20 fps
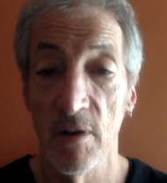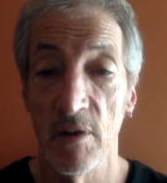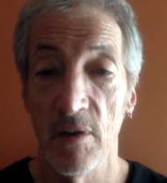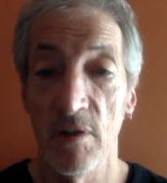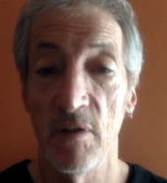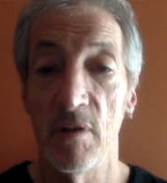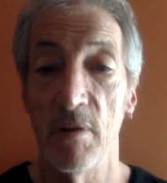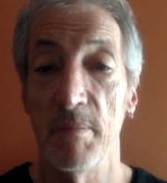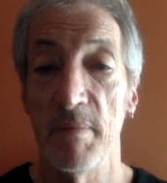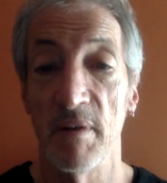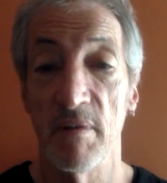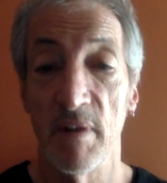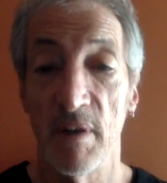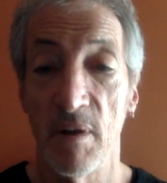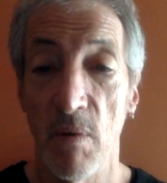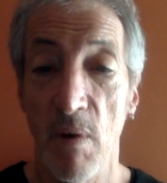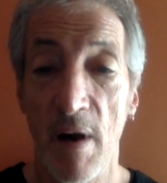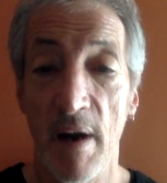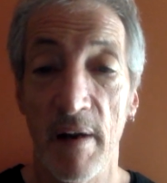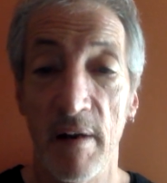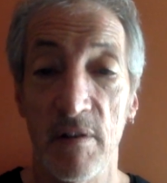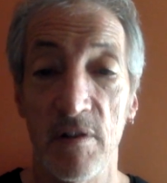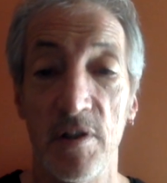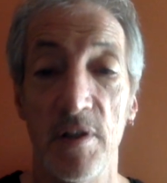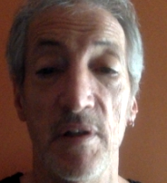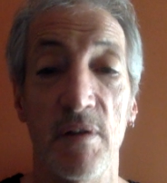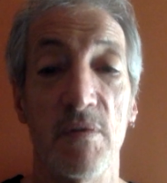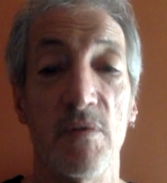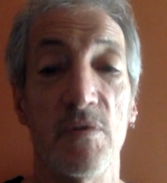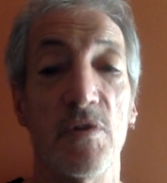you can be required to
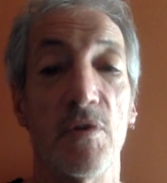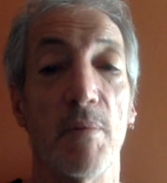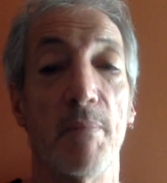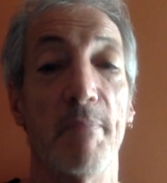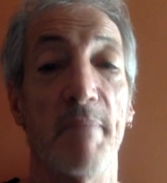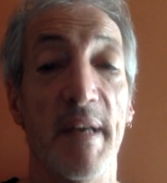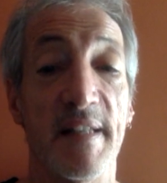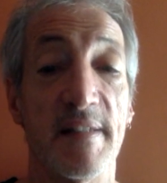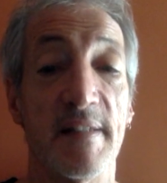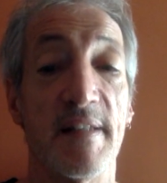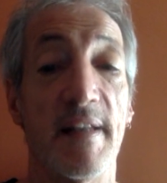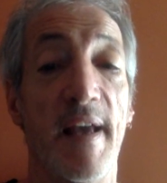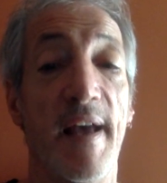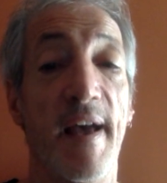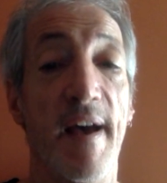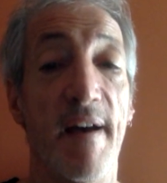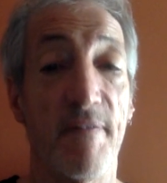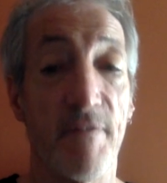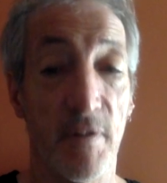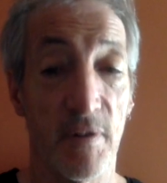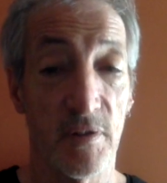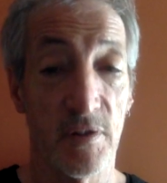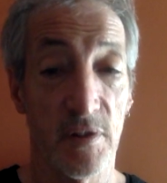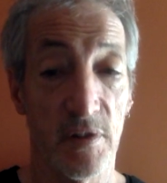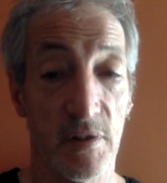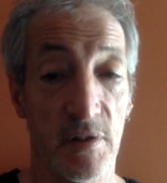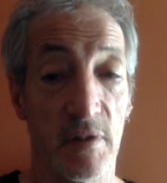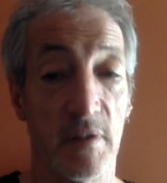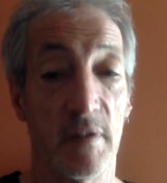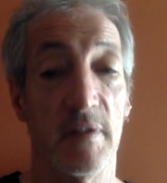use your best
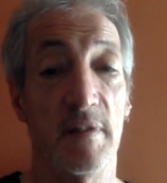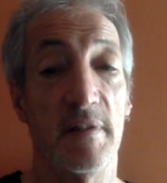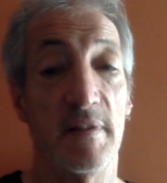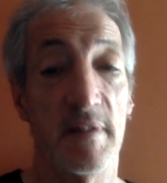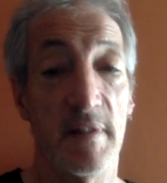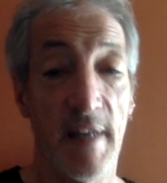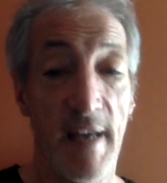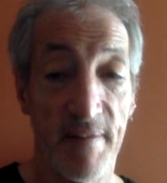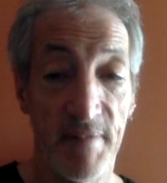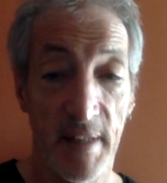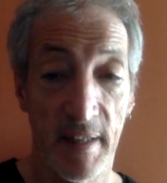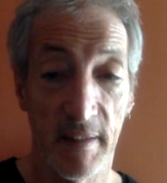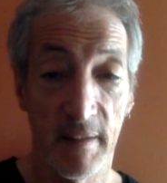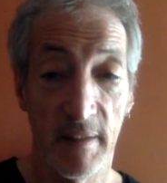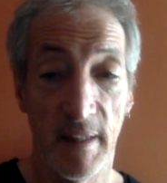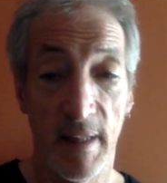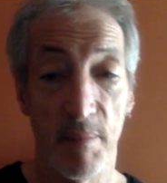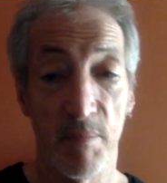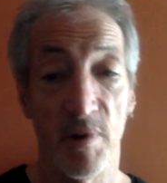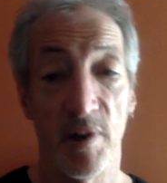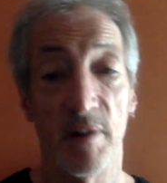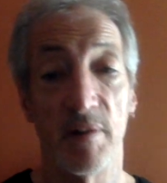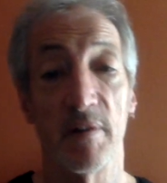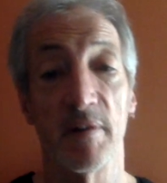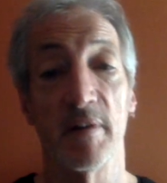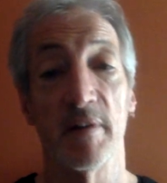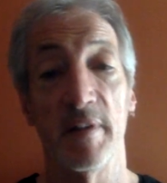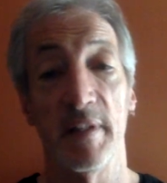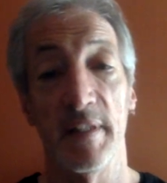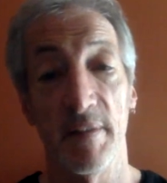efforts to have that collaborator
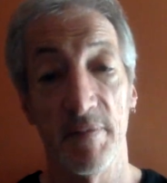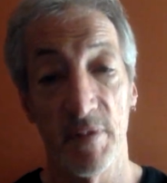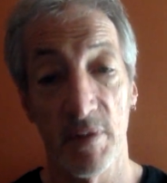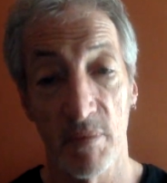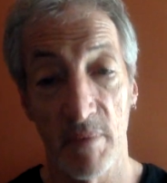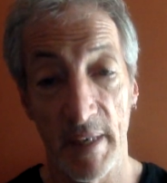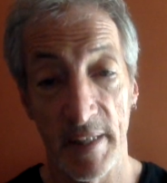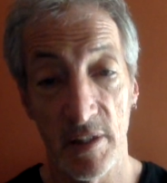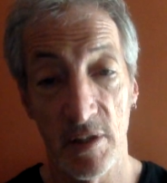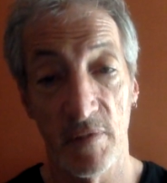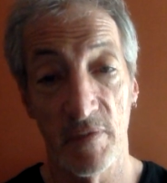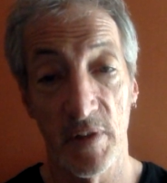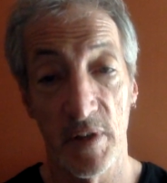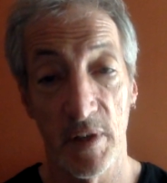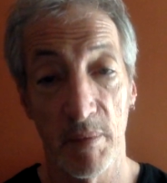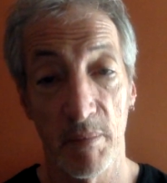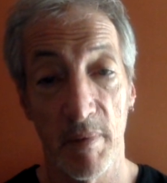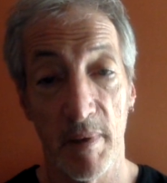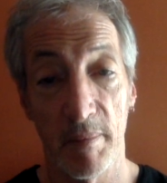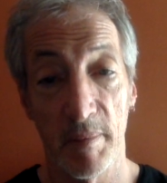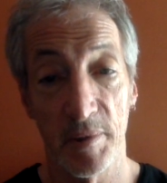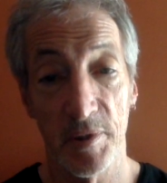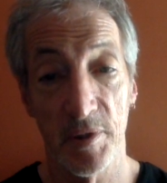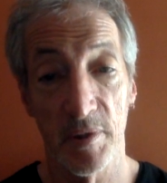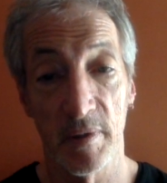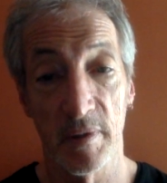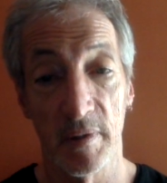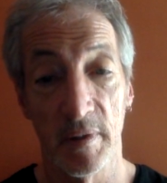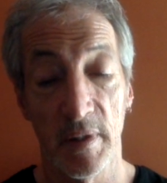give the rights over to your publisher.